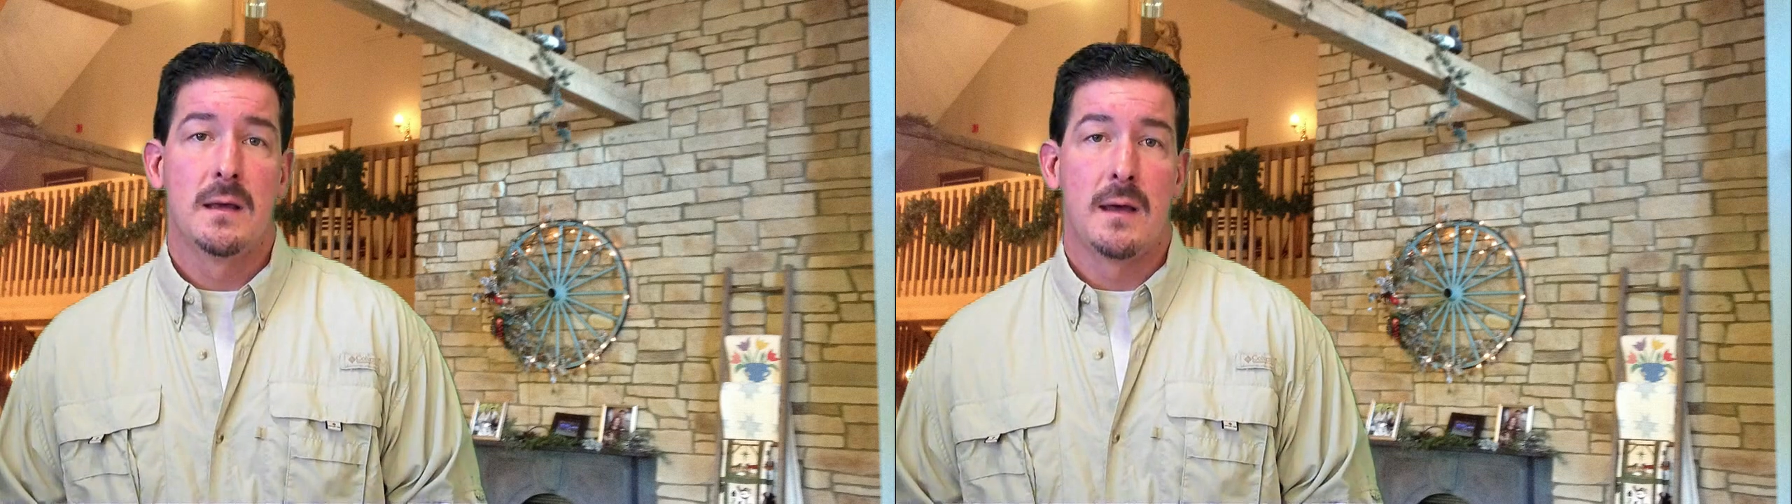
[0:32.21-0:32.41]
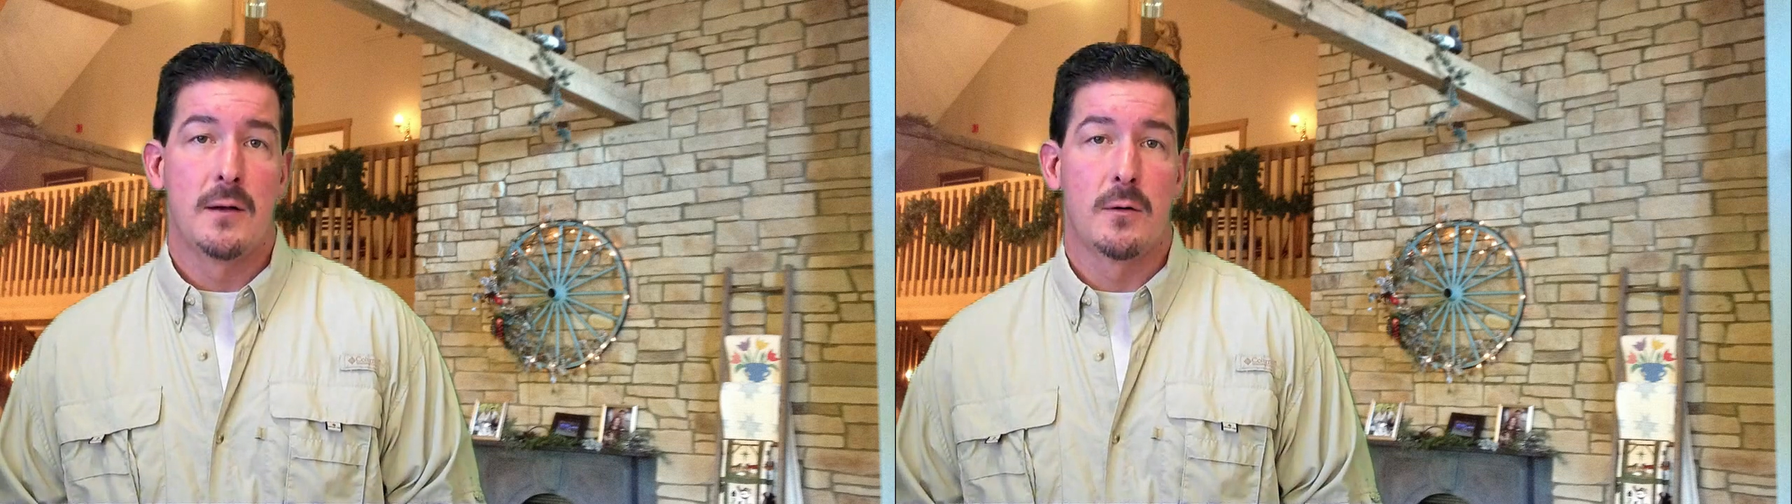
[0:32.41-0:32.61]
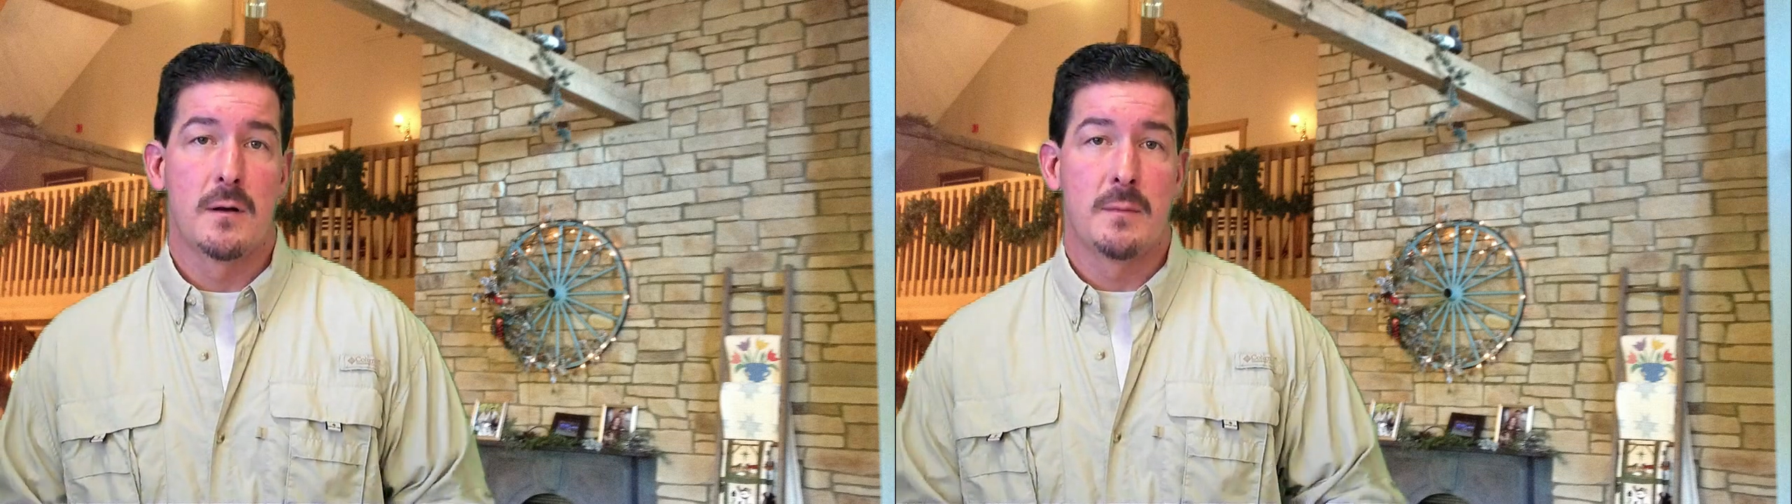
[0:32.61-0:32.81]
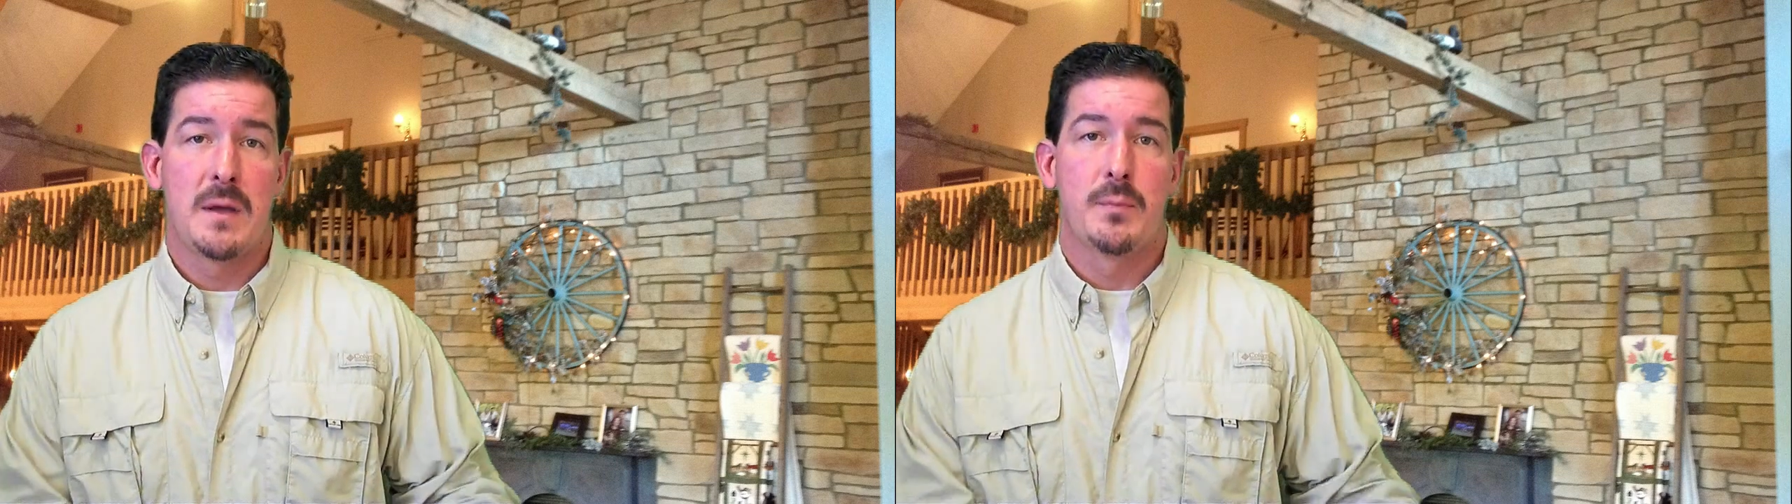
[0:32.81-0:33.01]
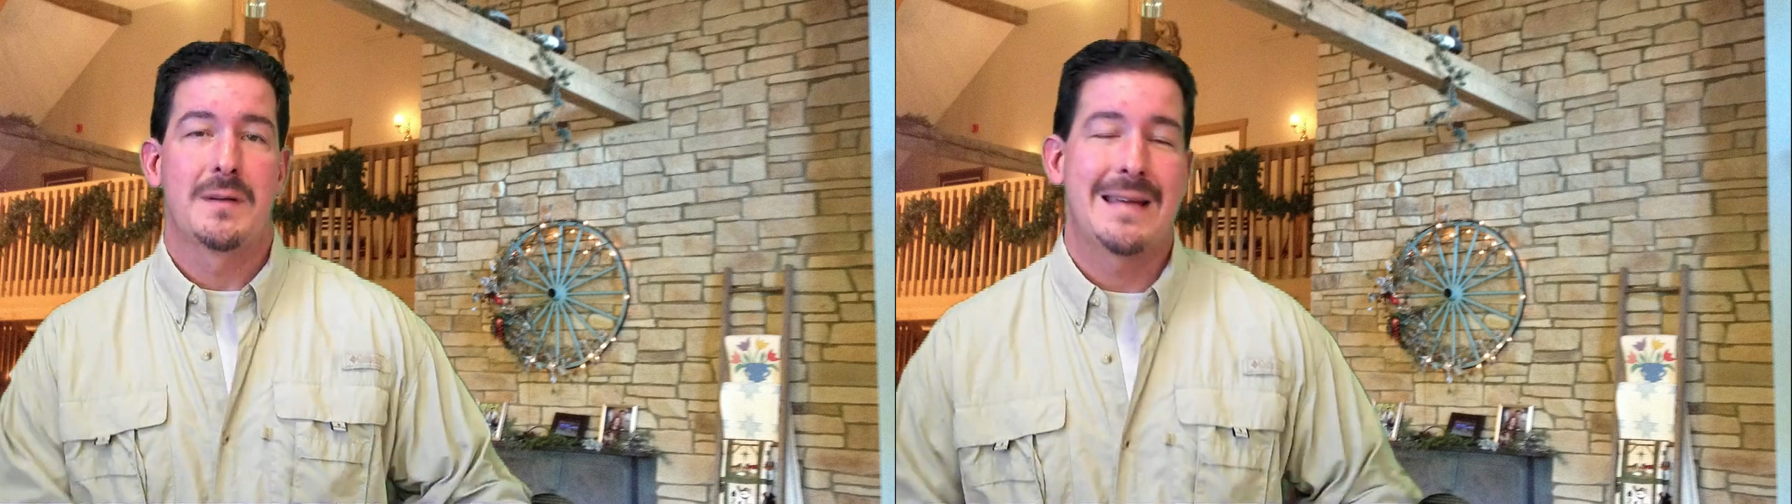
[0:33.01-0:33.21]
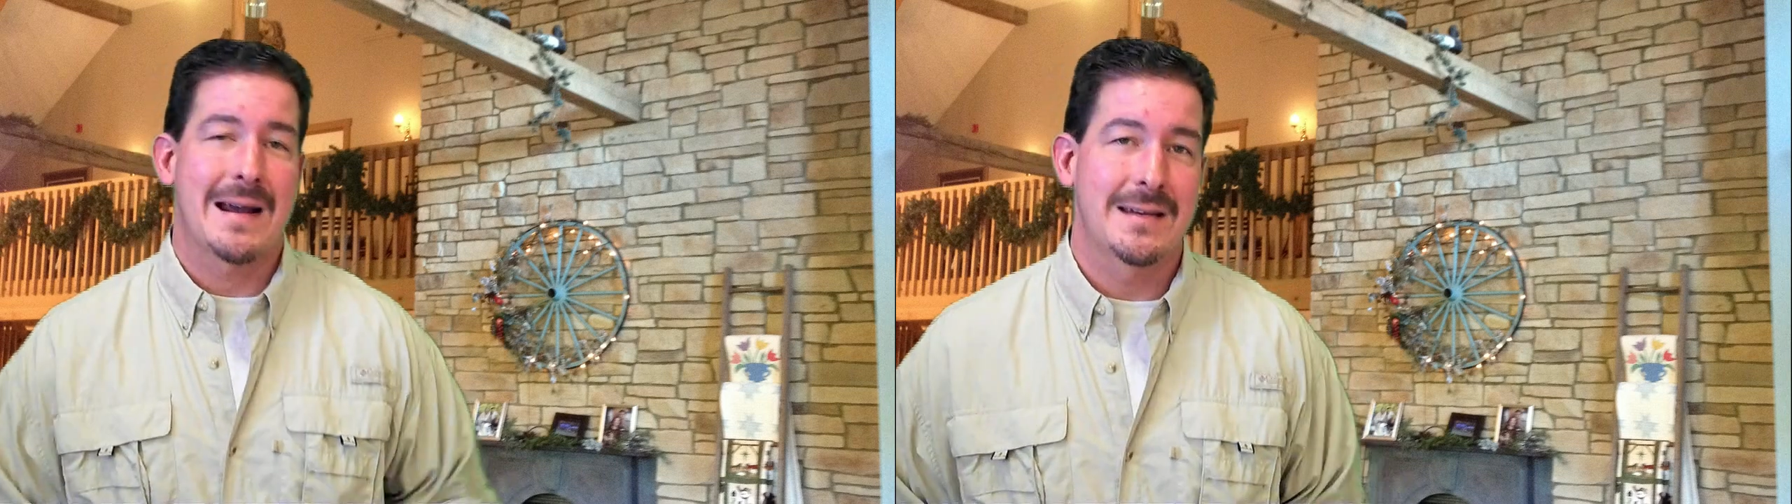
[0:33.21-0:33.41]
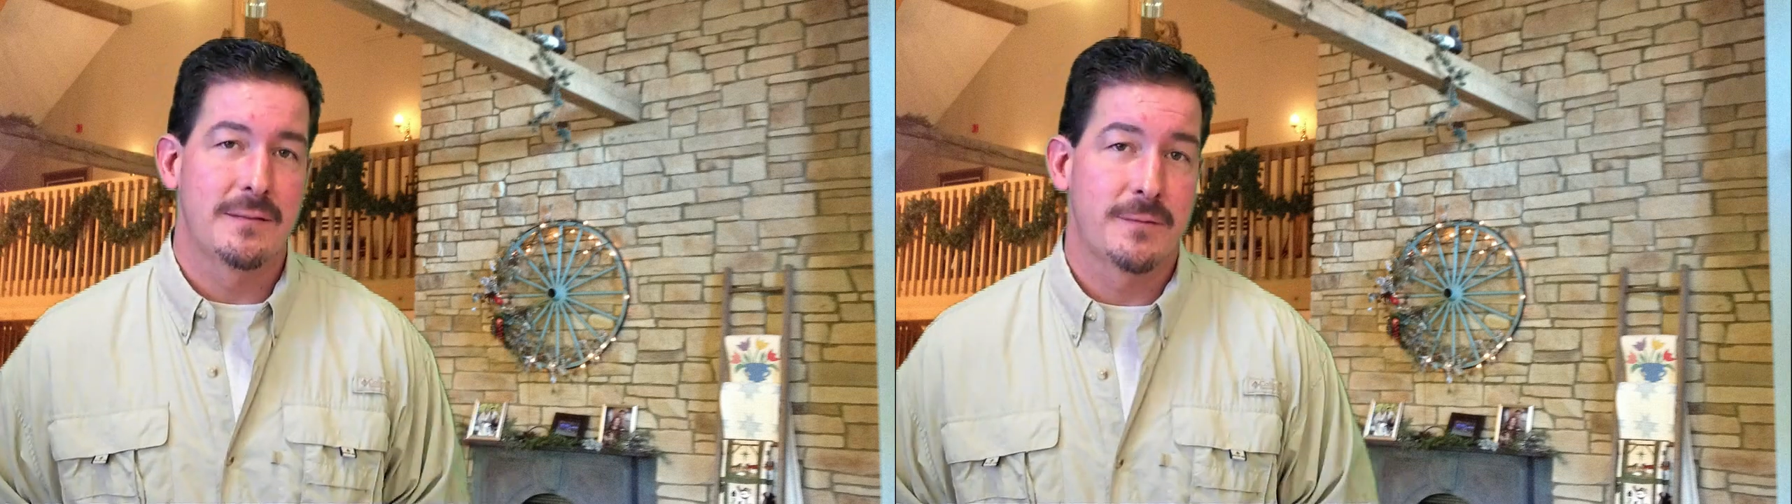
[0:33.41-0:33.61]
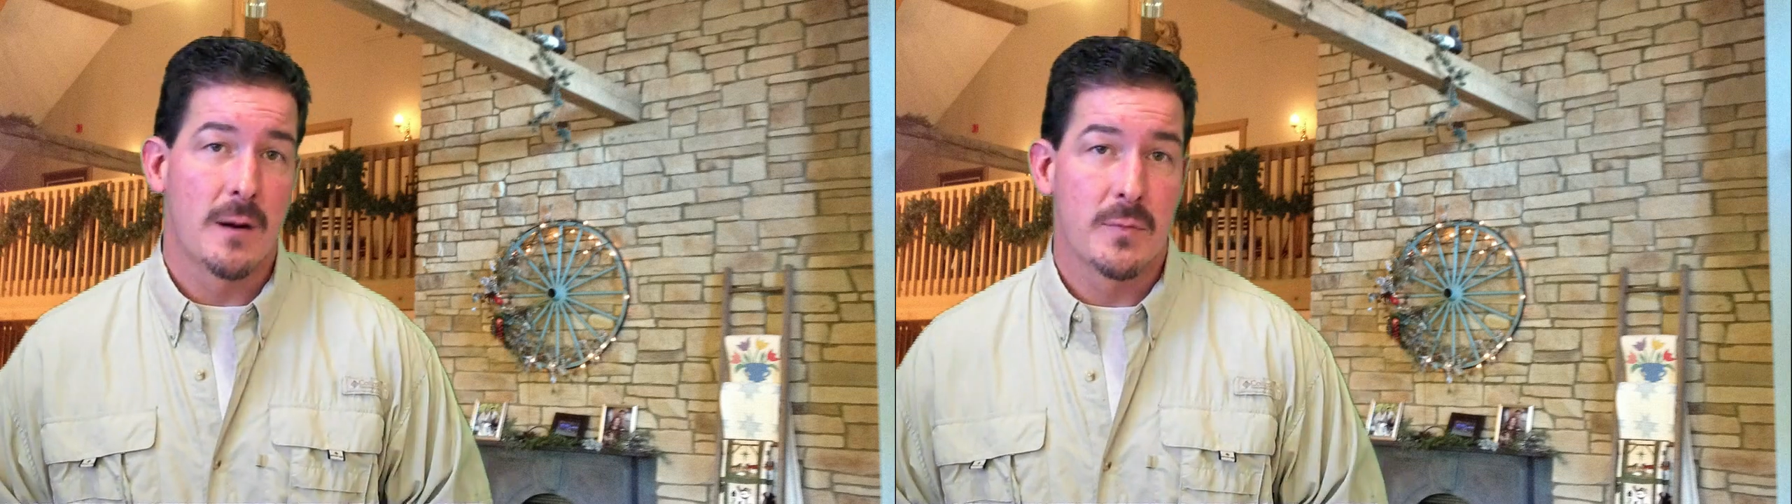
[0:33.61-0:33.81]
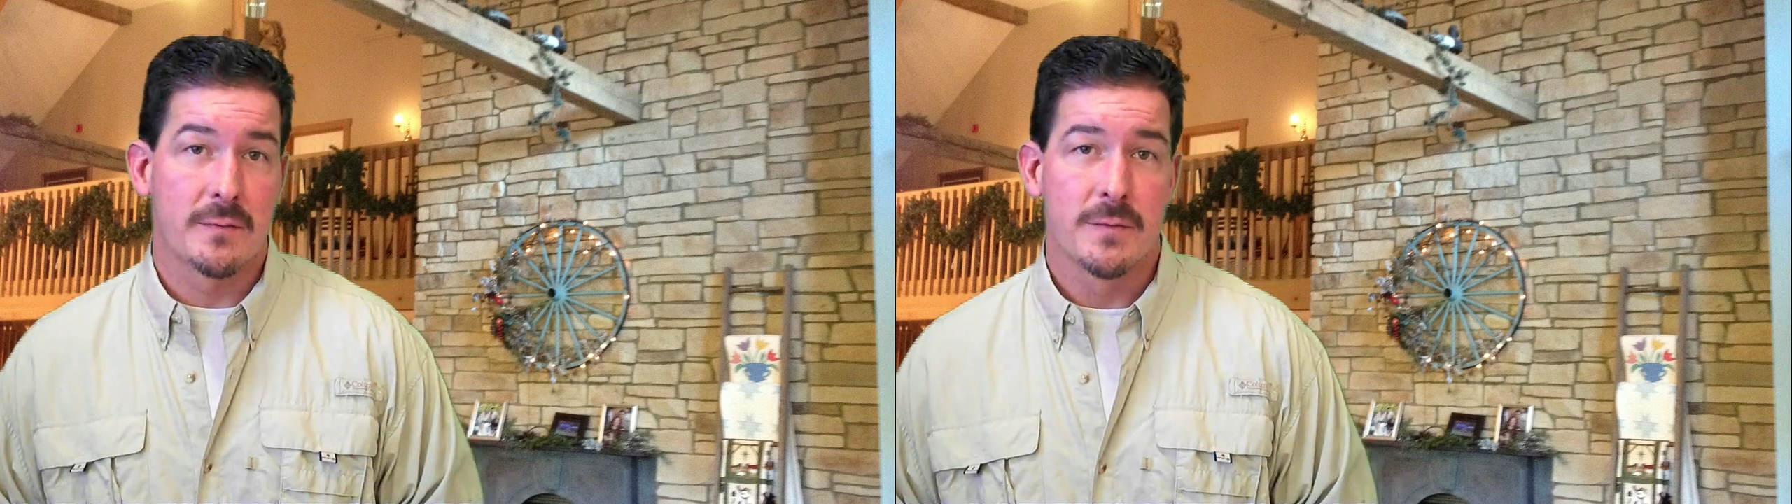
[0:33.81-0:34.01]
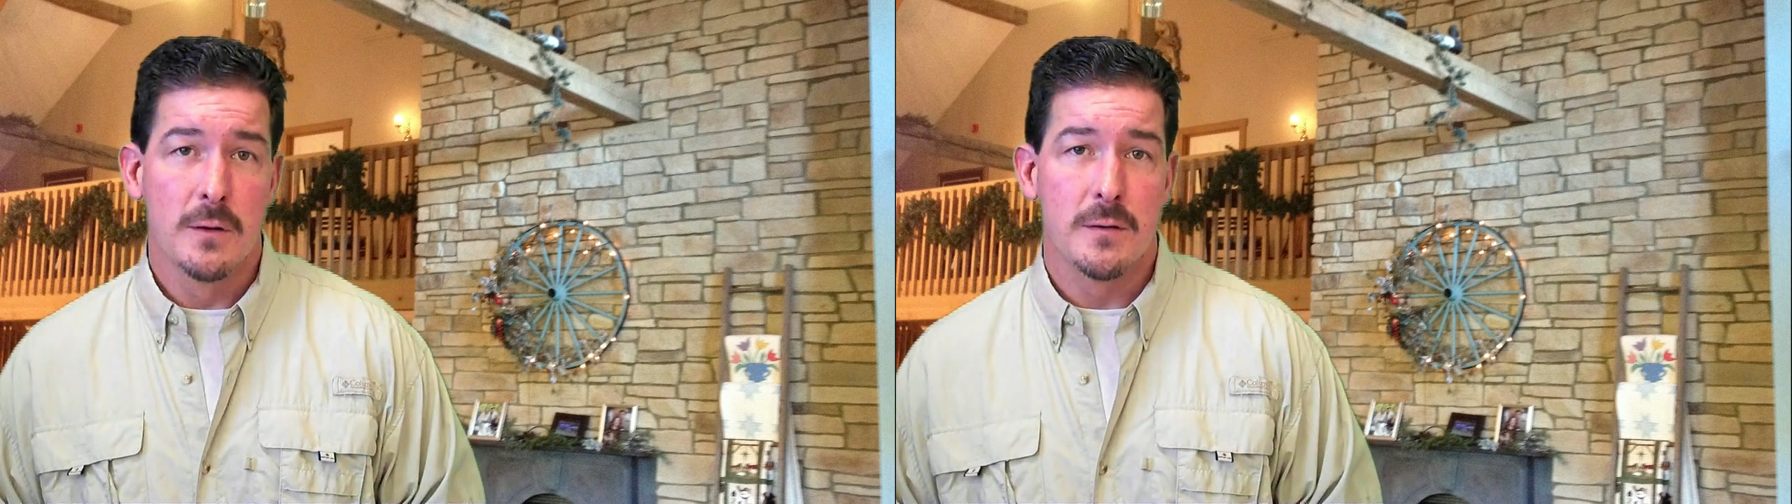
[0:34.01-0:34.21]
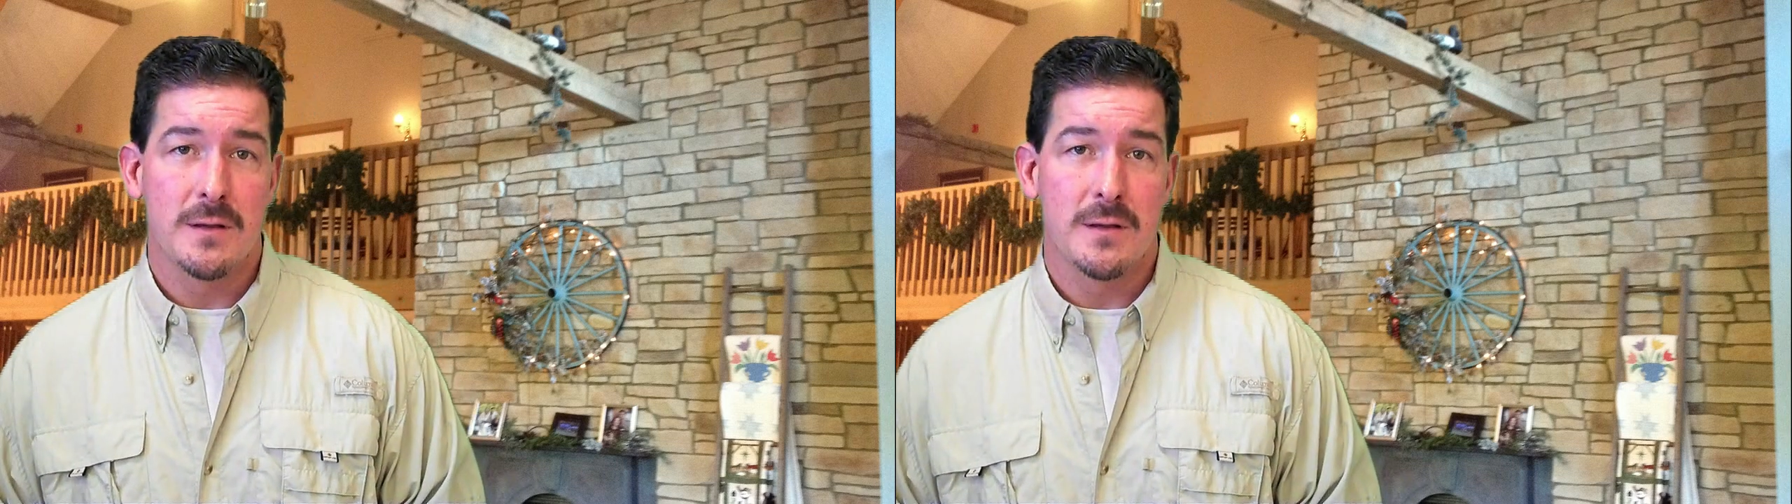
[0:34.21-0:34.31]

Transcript: in order to be protected from the flu,